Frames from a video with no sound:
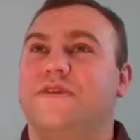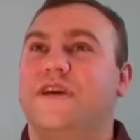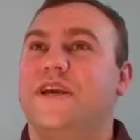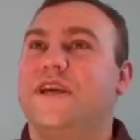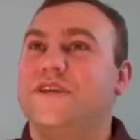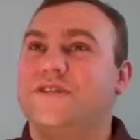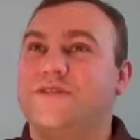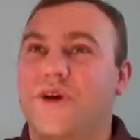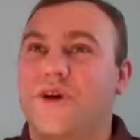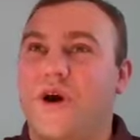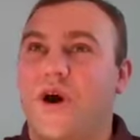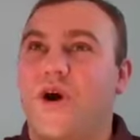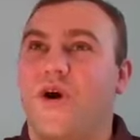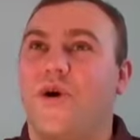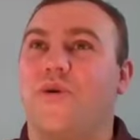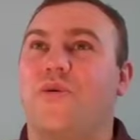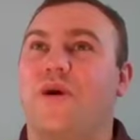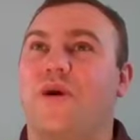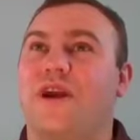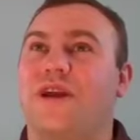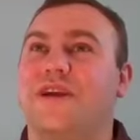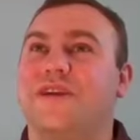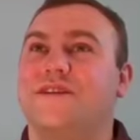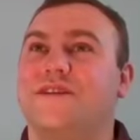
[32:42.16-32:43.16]
He's
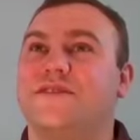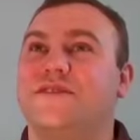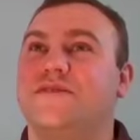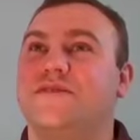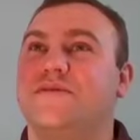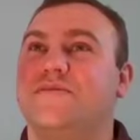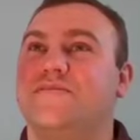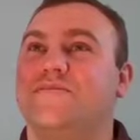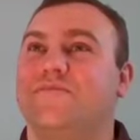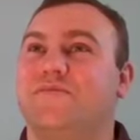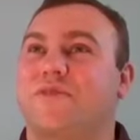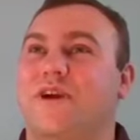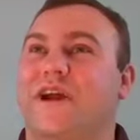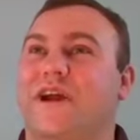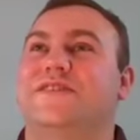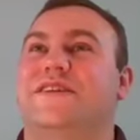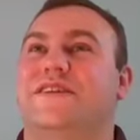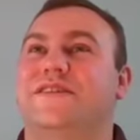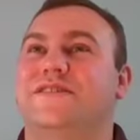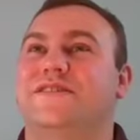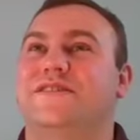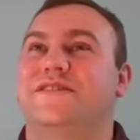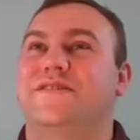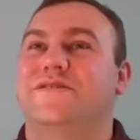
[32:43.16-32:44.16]
always
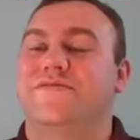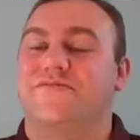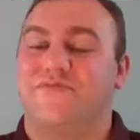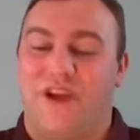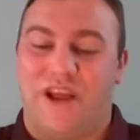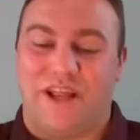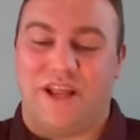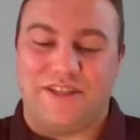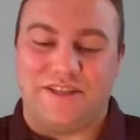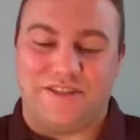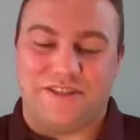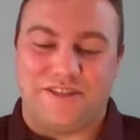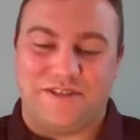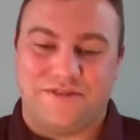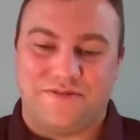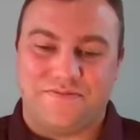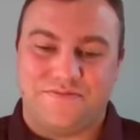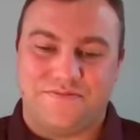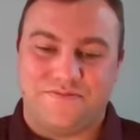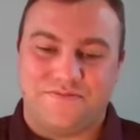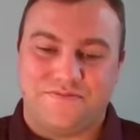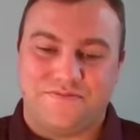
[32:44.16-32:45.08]
present, friends.